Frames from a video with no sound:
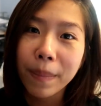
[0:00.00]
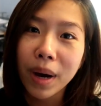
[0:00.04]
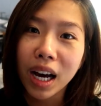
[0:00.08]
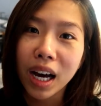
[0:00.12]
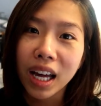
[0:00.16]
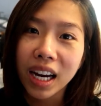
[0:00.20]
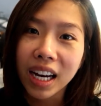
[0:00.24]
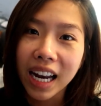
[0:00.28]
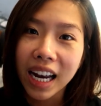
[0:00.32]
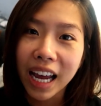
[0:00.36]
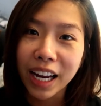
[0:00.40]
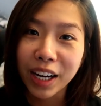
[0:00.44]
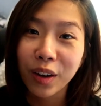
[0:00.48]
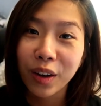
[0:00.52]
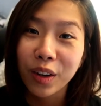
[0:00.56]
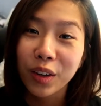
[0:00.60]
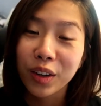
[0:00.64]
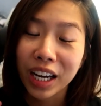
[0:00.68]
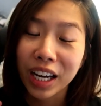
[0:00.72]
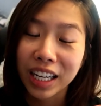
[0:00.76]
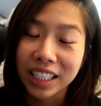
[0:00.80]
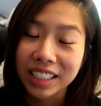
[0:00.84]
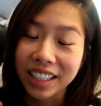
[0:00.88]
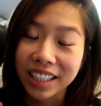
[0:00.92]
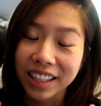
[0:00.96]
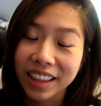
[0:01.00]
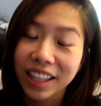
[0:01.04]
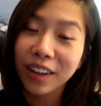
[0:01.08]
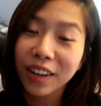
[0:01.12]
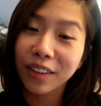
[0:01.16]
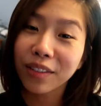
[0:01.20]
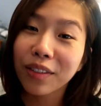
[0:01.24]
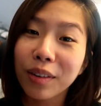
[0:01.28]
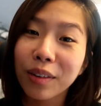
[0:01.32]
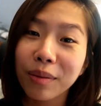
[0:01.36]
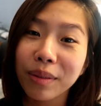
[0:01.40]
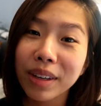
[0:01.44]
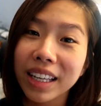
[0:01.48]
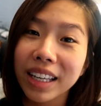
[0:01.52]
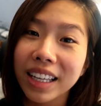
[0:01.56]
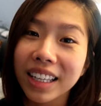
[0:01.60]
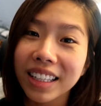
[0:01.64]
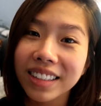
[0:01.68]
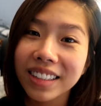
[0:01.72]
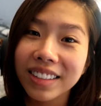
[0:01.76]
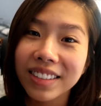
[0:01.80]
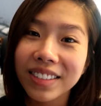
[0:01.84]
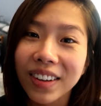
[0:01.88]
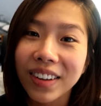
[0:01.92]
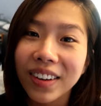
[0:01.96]
But I know you guys are there for
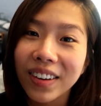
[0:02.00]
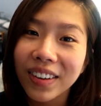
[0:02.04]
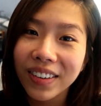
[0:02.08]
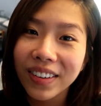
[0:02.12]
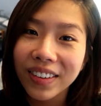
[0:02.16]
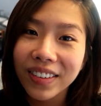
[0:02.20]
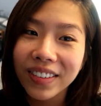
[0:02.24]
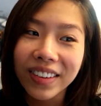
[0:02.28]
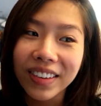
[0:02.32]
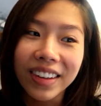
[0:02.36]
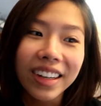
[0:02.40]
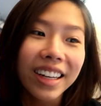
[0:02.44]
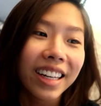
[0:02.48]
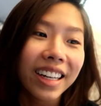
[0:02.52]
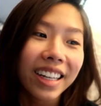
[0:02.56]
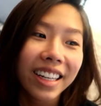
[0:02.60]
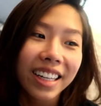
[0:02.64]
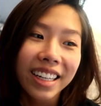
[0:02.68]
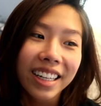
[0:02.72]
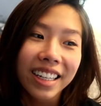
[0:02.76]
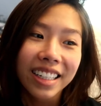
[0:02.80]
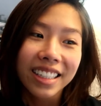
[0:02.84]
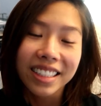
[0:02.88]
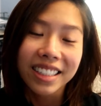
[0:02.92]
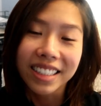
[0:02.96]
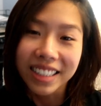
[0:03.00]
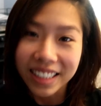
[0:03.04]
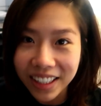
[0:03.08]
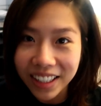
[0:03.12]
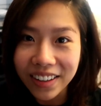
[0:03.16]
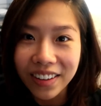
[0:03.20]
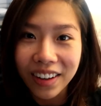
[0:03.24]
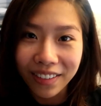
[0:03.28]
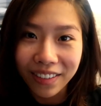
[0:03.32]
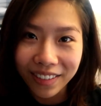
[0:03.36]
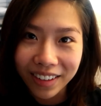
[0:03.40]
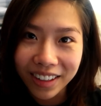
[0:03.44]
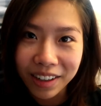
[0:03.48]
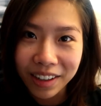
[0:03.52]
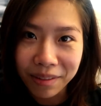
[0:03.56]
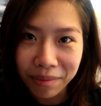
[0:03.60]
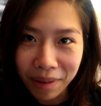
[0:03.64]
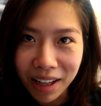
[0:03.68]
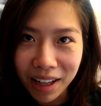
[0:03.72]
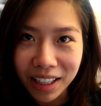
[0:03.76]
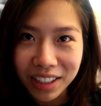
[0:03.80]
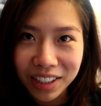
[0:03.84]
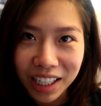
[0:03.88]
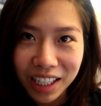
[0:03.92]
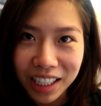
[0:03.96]
me. So still, I want to
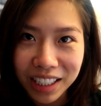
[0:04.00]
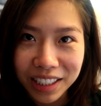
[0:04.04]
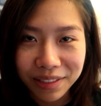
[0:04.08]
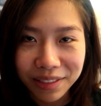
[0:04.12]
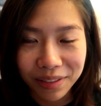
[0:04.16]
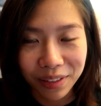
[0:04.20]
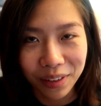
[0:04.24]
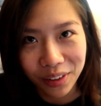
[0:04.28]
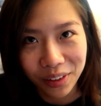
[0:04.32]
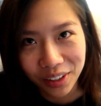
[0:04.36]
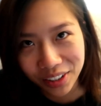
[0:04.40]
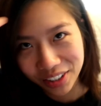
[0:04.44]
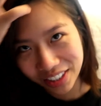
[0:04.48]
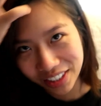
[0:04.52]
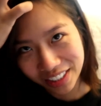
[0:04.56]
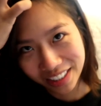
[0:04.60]
apologize for